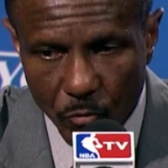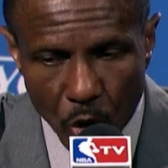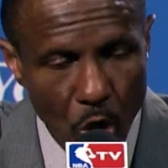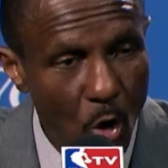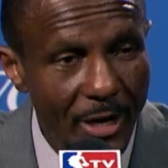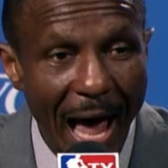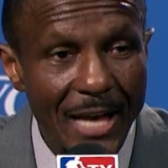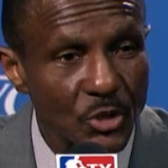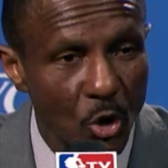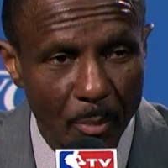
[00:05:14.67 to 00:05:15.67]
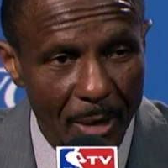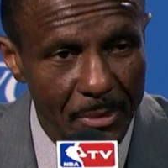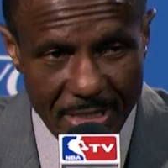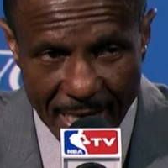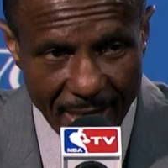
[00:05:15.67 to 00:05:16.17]
you know, guys are going to make
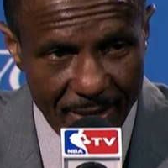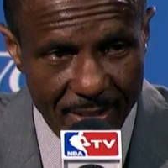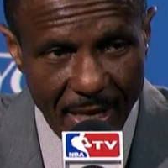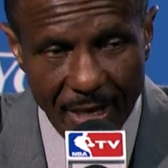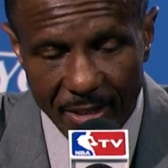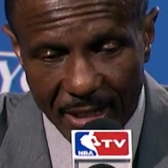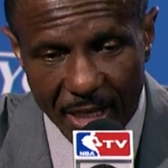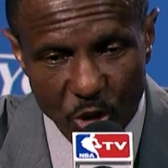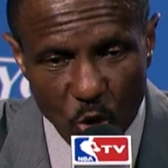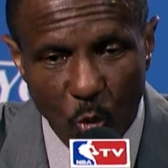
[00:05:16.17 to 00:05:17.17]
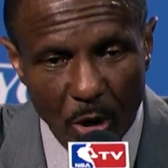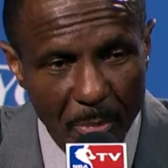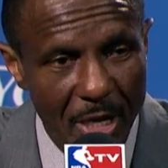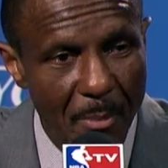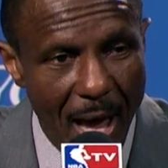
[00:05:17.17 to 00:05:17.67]
mistakes, and again, you want to
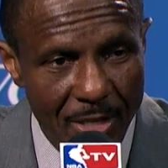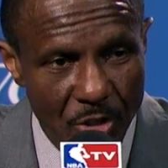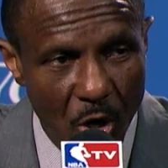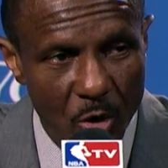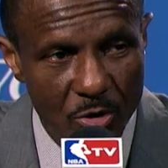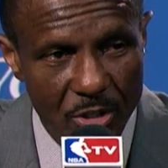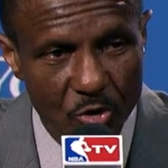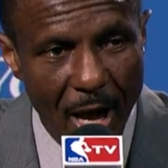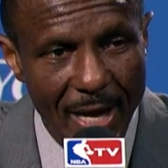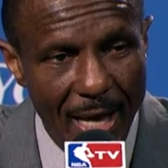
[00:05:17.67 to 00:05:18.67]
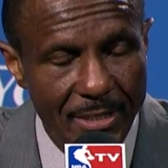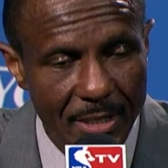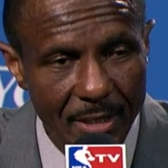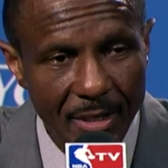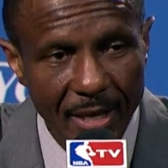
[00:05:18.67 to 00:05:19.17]
minimize those and try not to
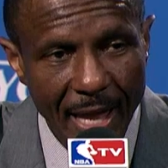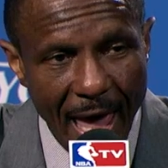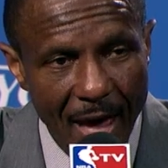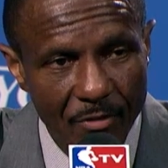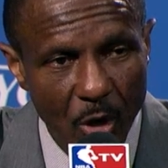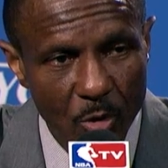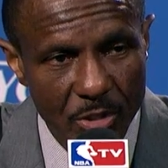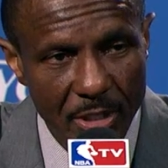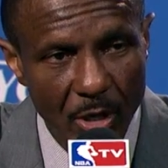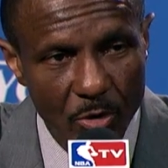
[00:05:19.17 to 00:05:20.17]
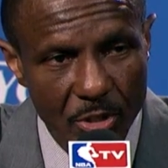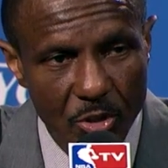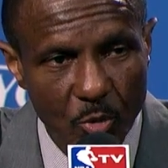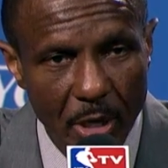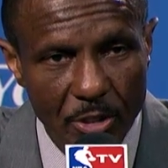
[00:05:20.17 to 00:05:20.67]
have those in those
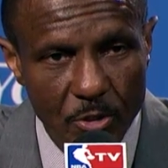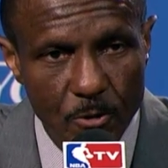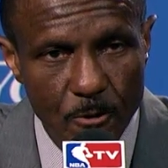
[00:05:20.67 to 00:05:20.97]
situations.